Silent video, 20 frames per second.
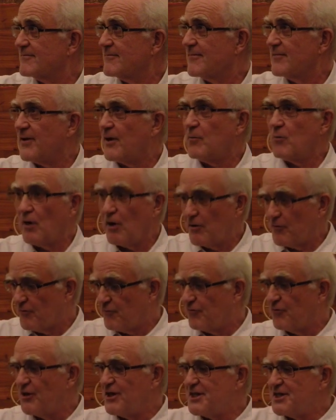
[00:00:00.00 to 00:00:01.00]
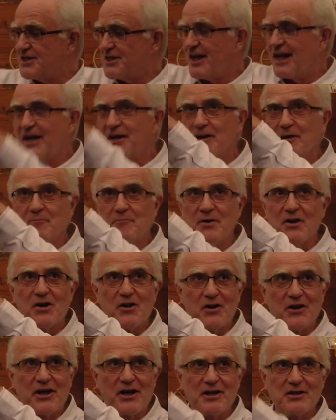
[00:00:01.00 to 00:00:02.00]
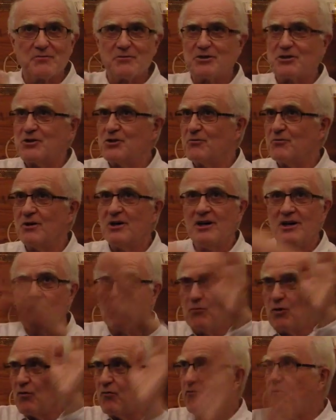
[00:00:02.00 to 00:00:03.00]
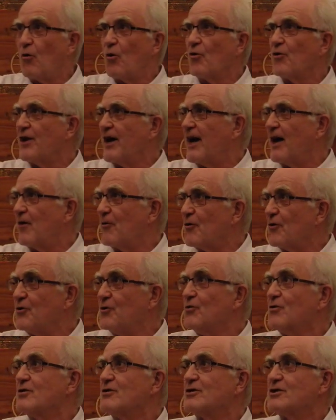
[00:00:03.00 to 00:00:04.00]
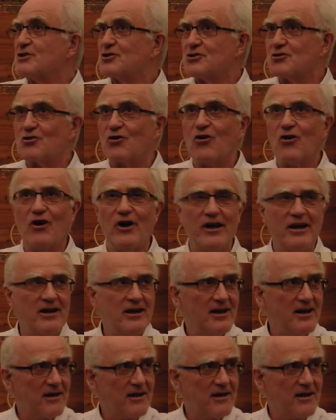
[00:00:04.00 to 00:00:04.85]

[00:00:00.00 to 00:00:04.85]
They weren't freestanding buildings which you will fall down or you can destroy.